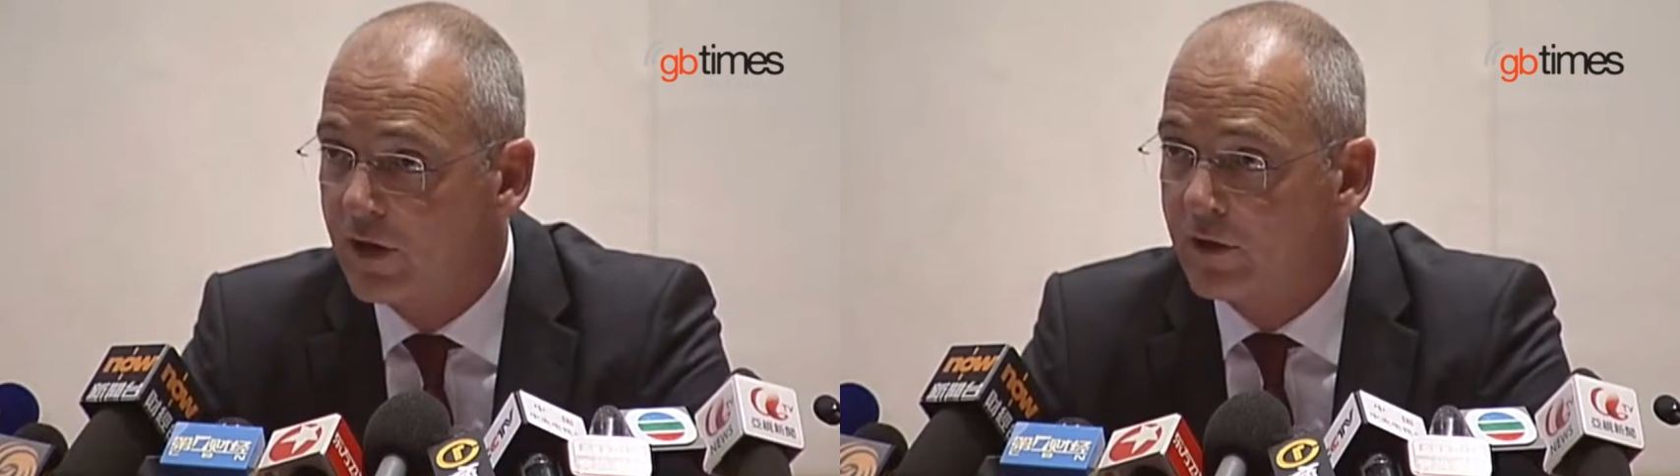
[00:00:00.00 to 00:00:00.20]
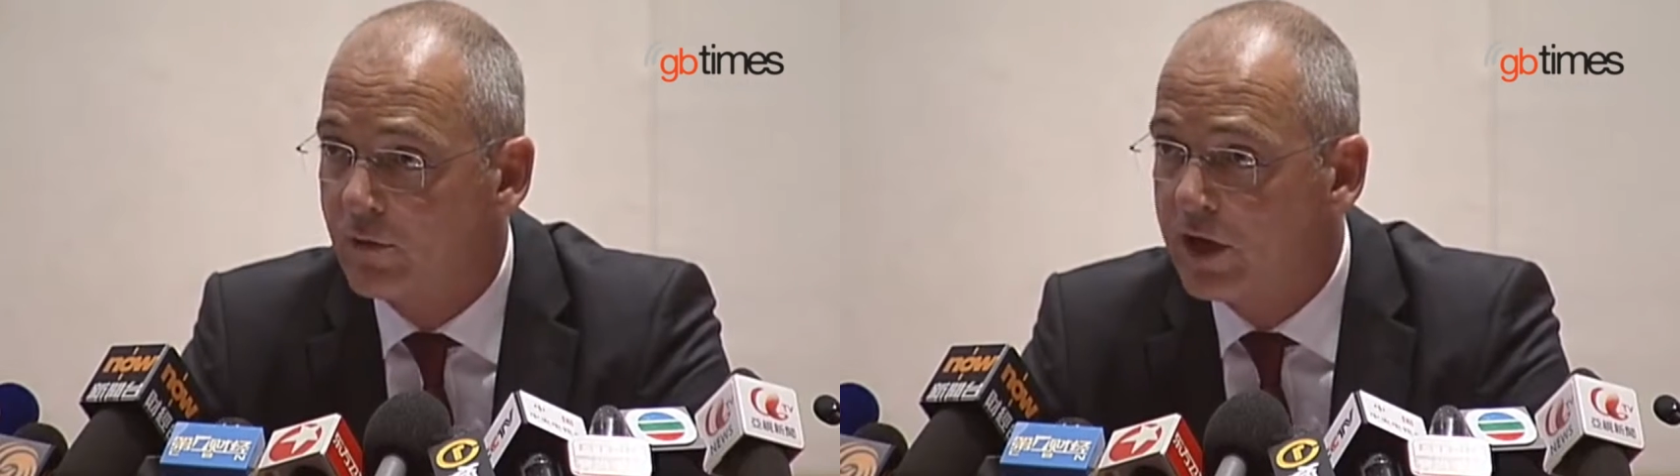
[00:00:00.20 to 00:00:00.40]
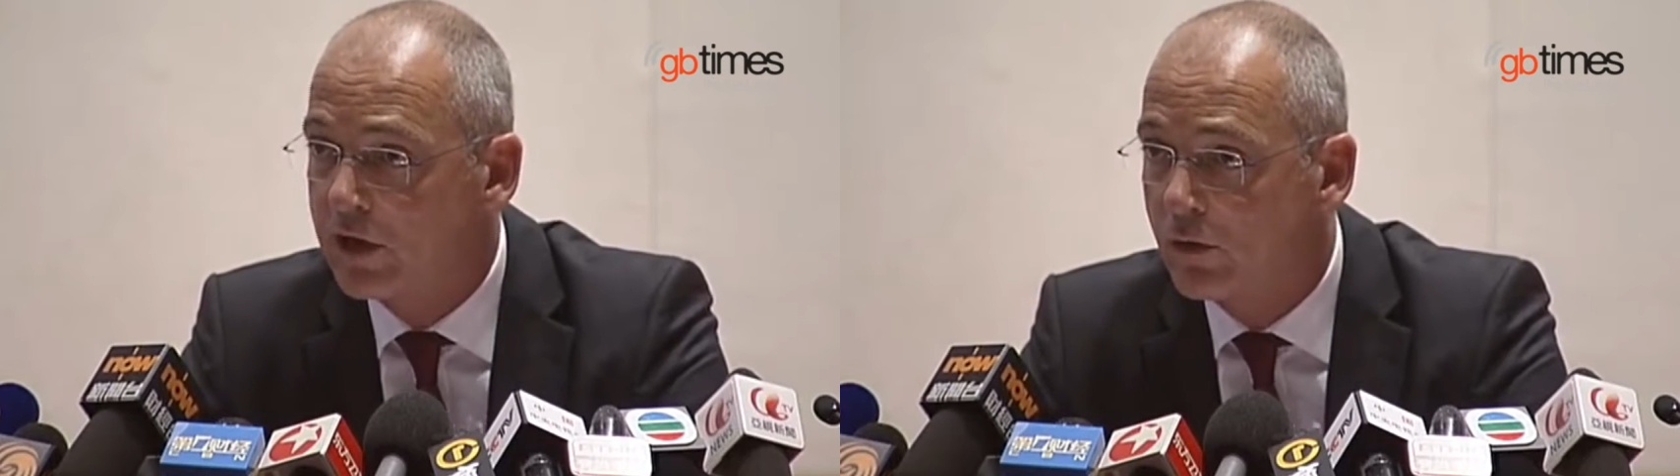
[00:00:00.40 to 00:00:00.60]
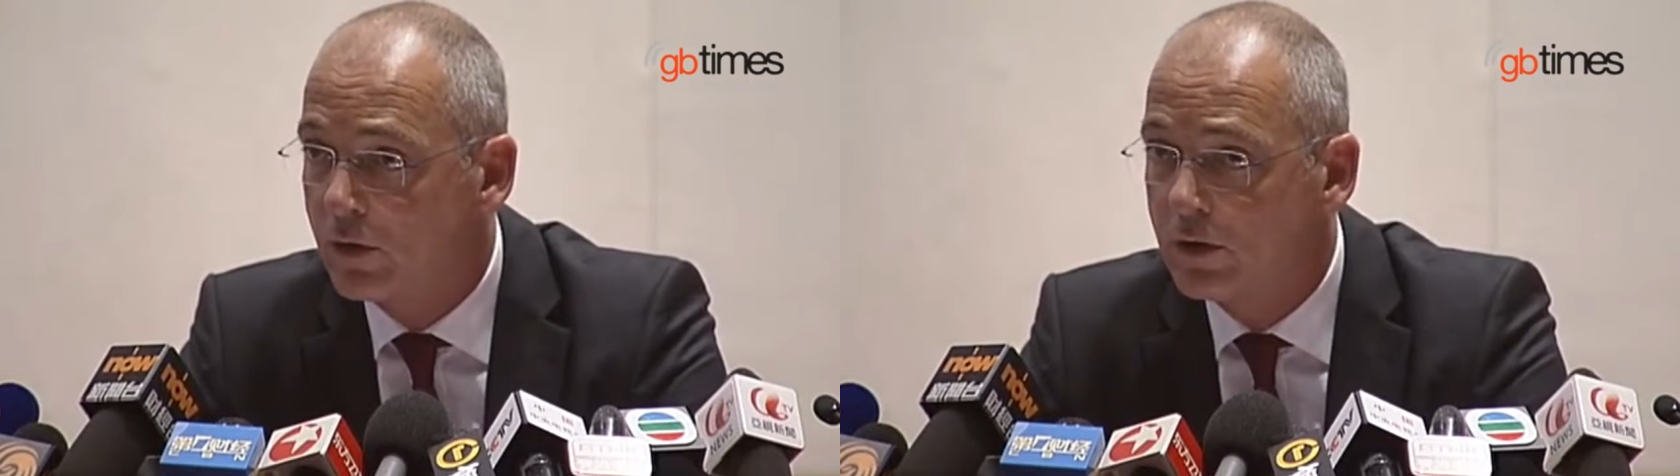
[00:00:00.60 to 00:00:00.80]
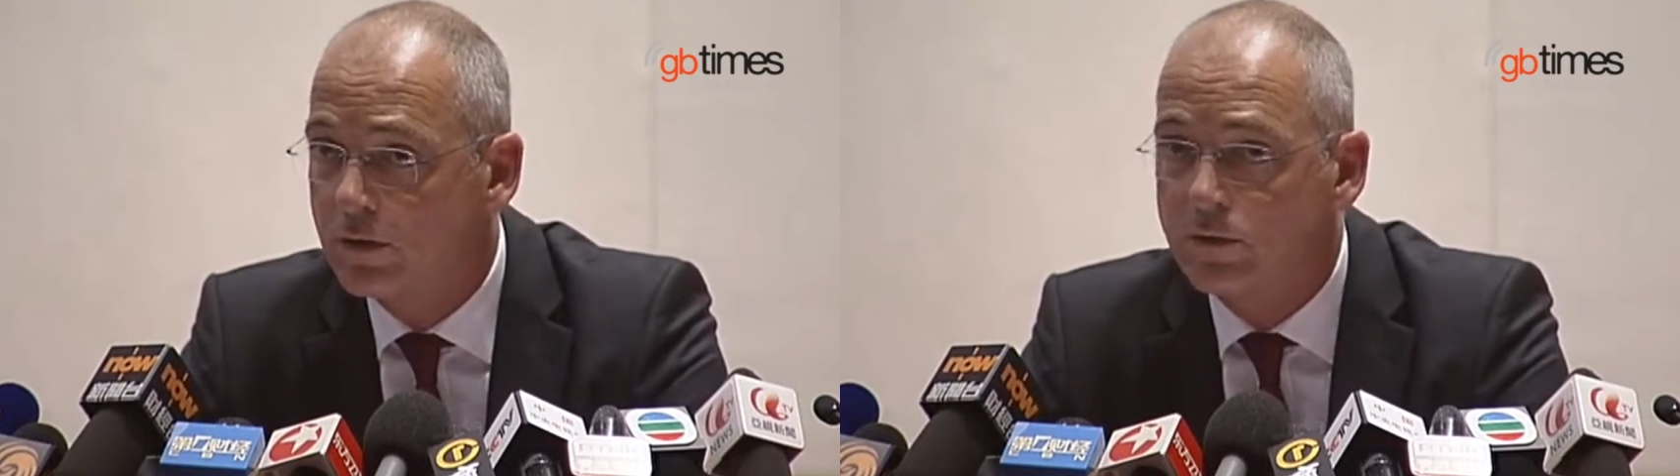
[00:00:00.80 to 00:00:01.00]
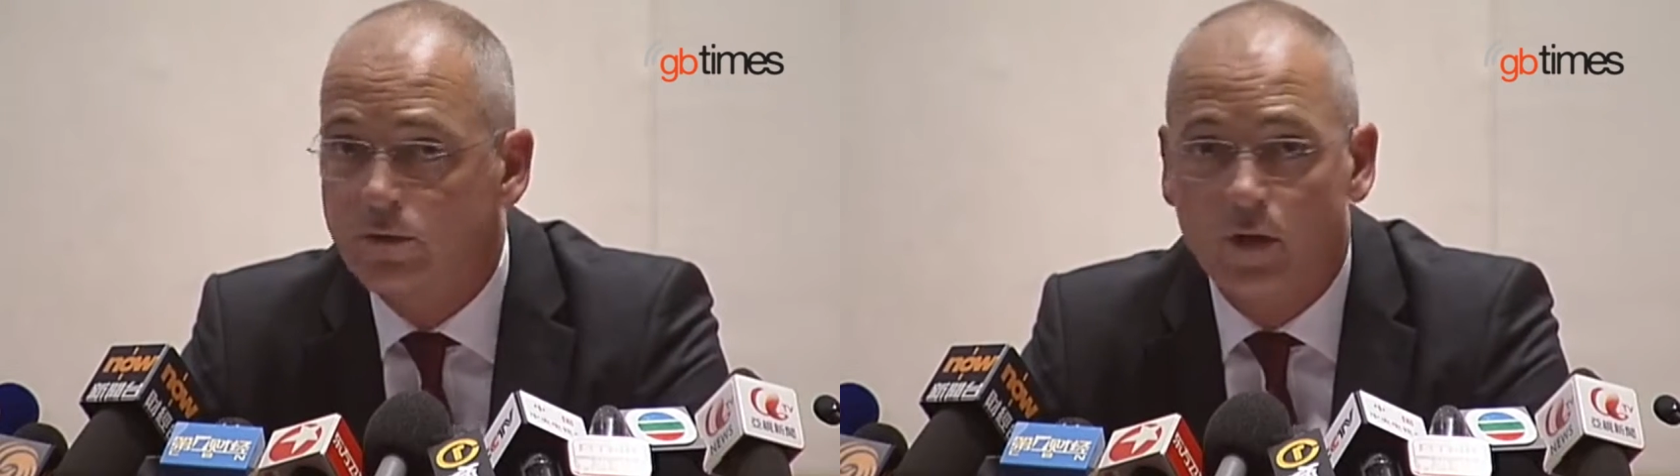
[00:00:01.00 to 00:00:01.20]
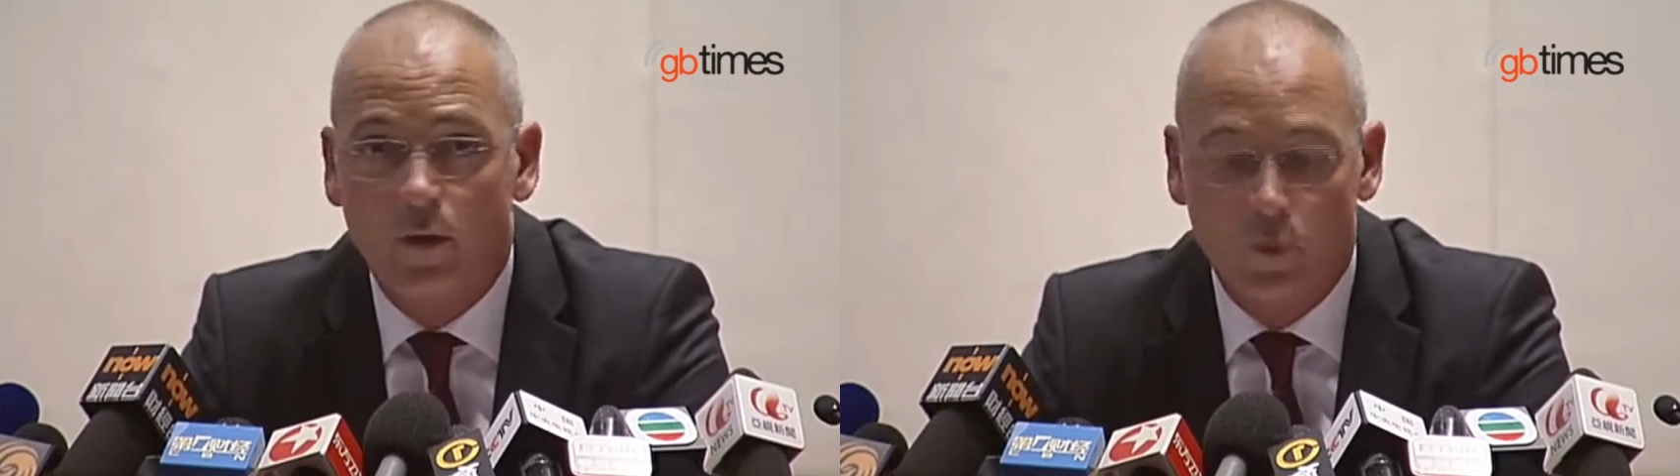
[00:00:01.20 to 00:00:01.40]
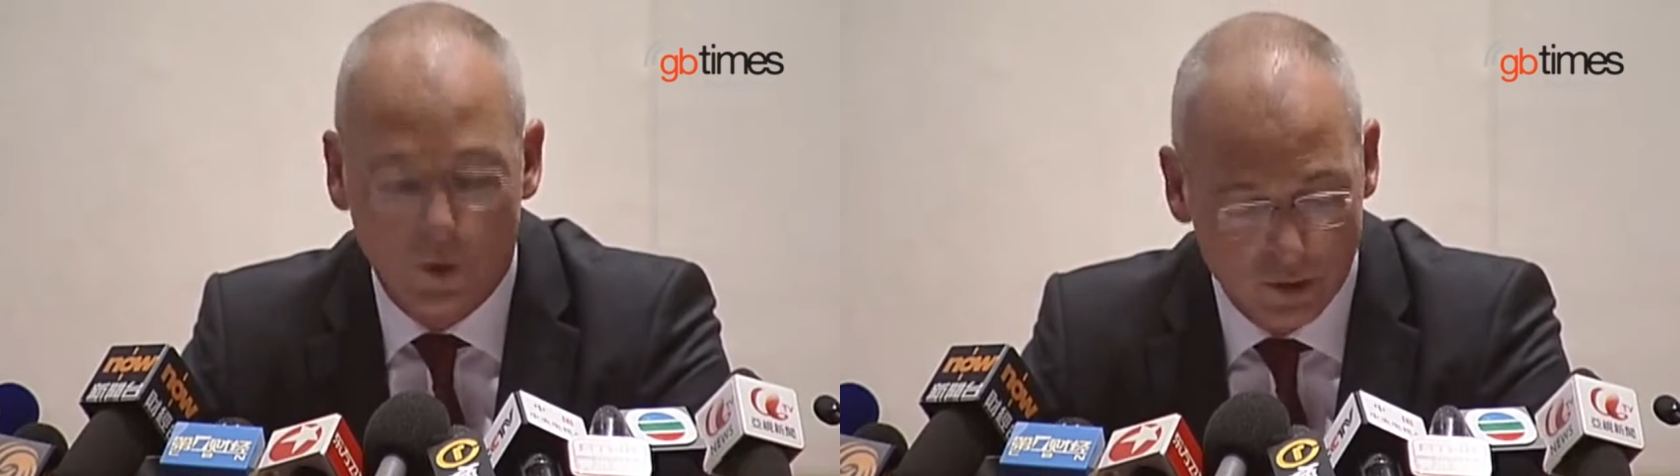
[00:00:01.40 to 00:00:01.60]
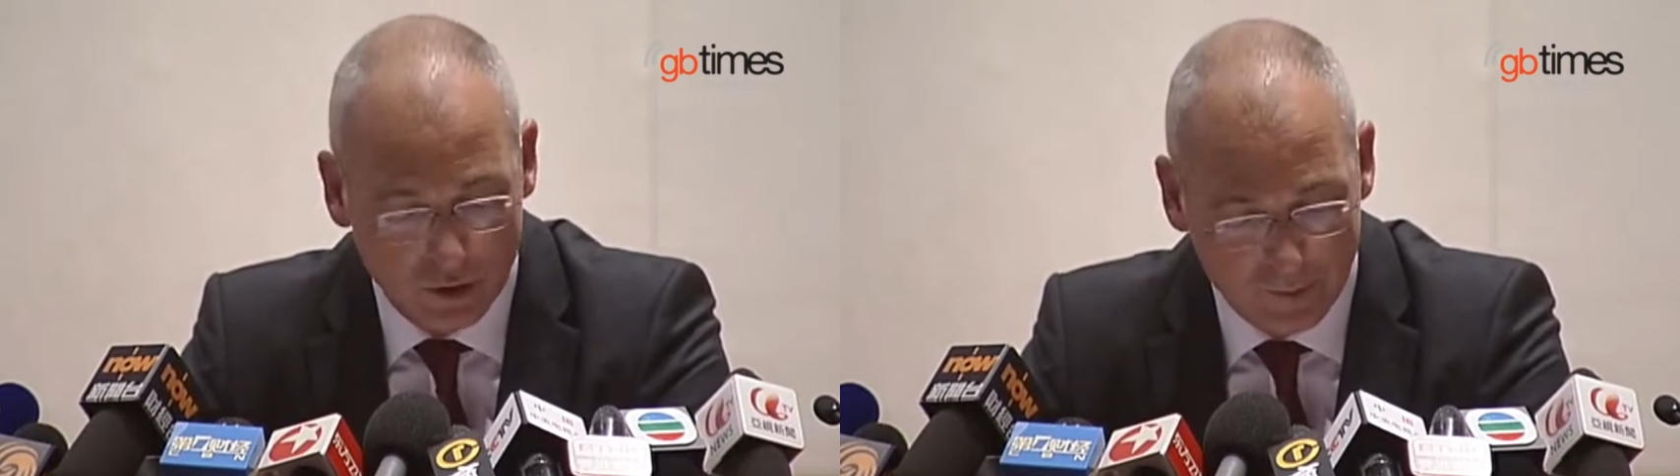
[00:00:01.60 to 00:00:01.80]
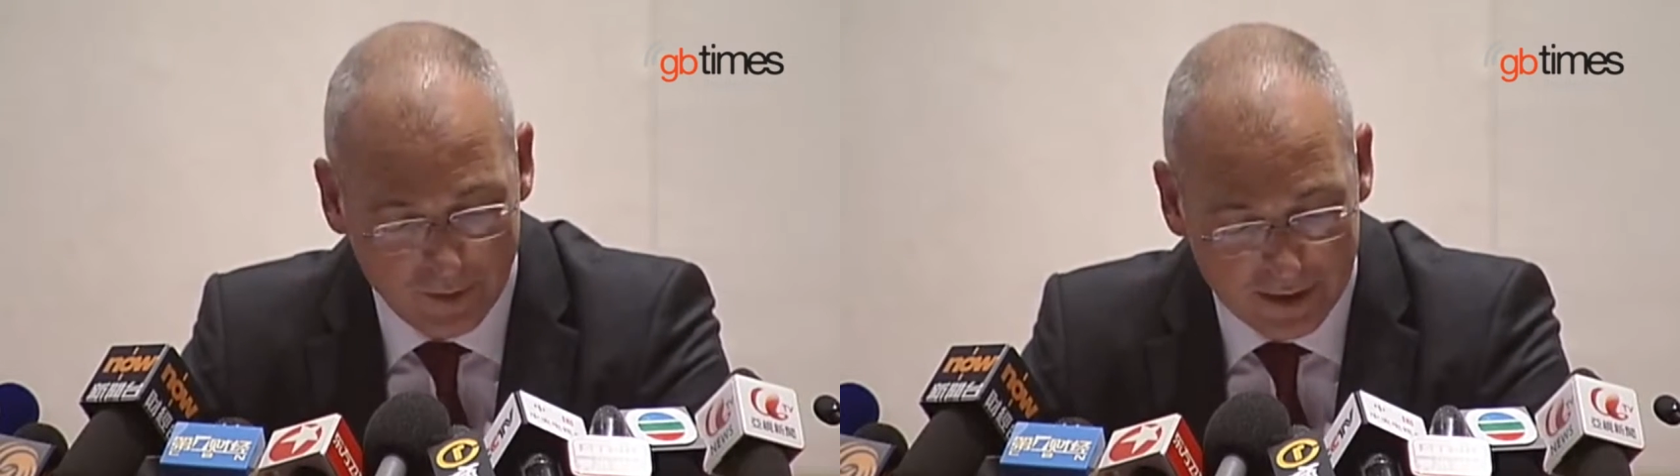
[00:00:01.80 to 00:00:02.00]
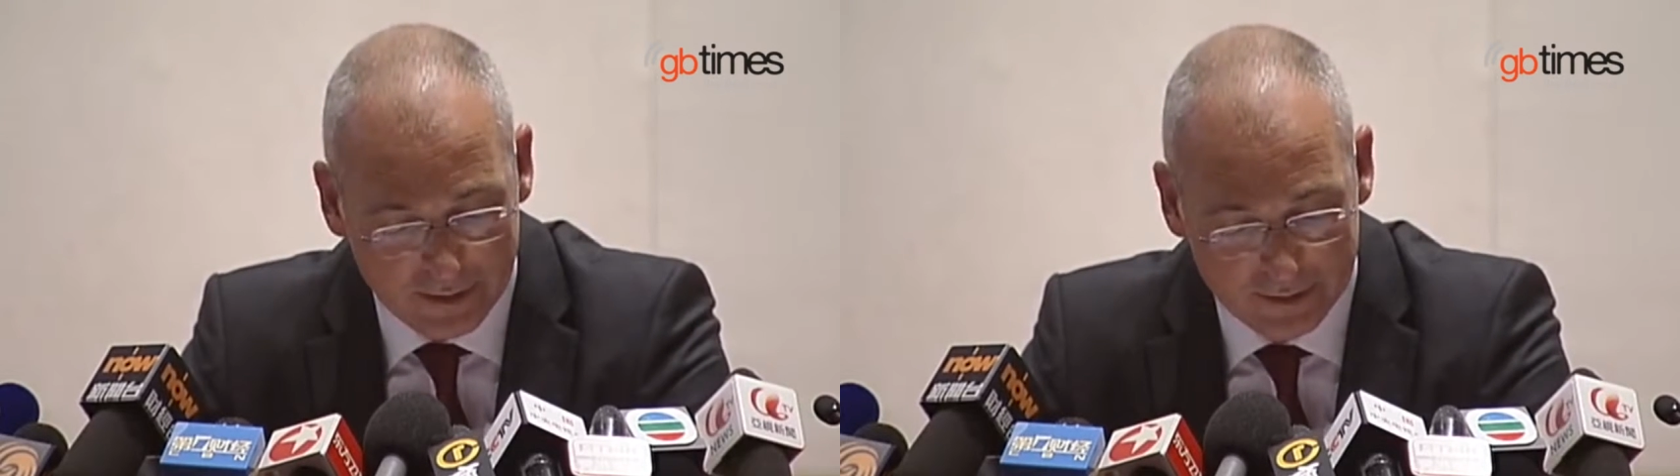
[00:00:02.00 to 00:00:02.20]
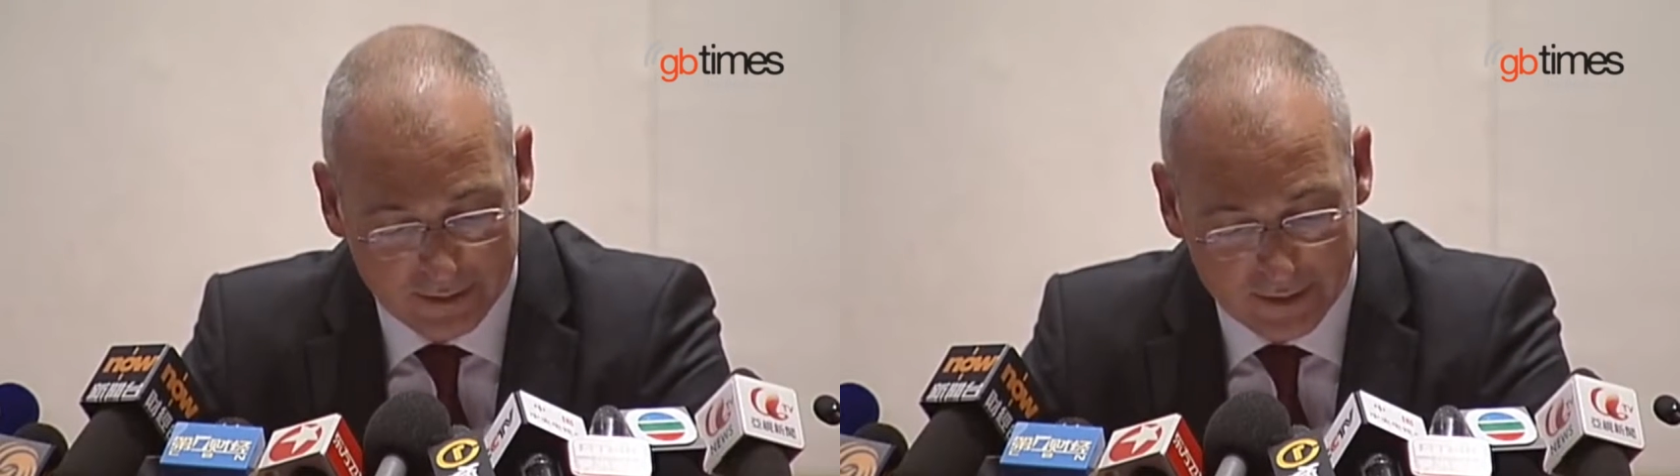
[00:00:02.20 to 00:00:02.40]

under recall, so it will come in